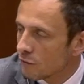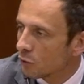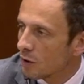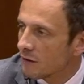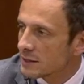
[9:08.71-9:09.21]

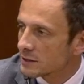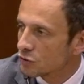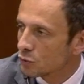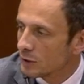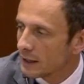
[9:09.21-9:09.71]

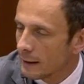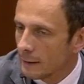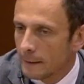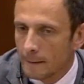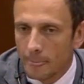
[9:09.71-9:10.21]
underlining
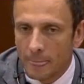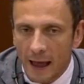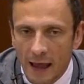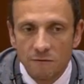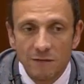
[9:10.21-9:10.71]
the
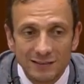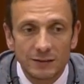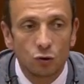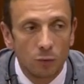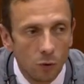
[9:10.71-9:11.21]
fact
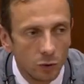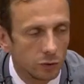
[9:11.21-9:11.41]
that